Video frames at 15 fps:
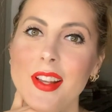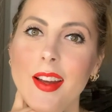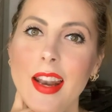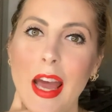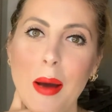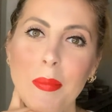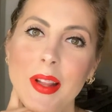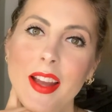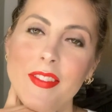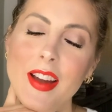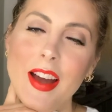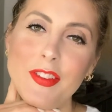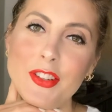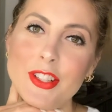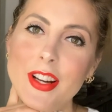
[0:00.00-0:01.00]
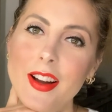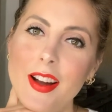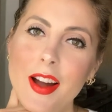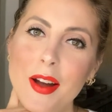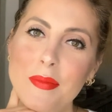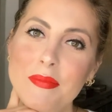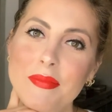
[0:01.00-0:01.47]
on
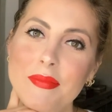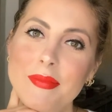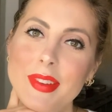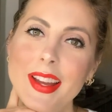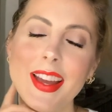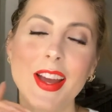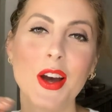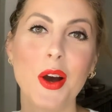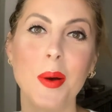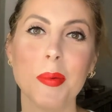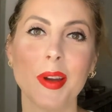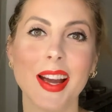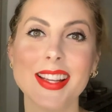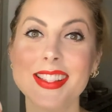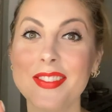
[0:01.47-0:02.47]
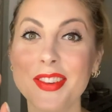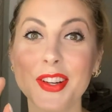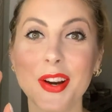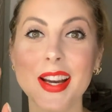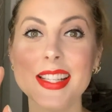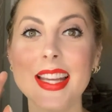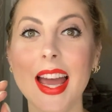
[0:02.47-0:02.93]
happilyevaafter.com. Hope you guys have a
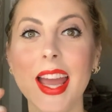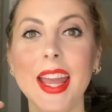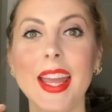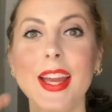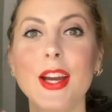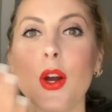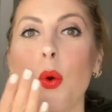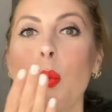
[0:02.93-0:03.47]
great day.